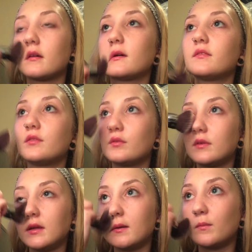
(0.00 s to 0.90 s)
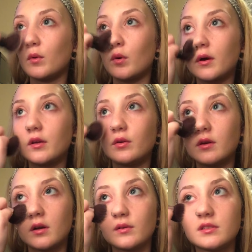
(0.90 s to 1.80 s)
If you need more, you
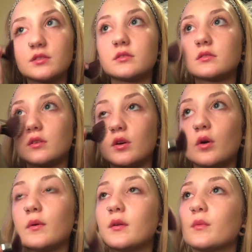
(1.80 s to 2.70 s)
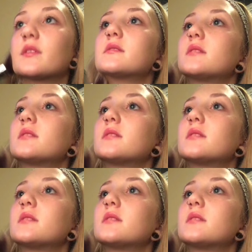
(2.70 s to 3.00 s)
can always just go in with a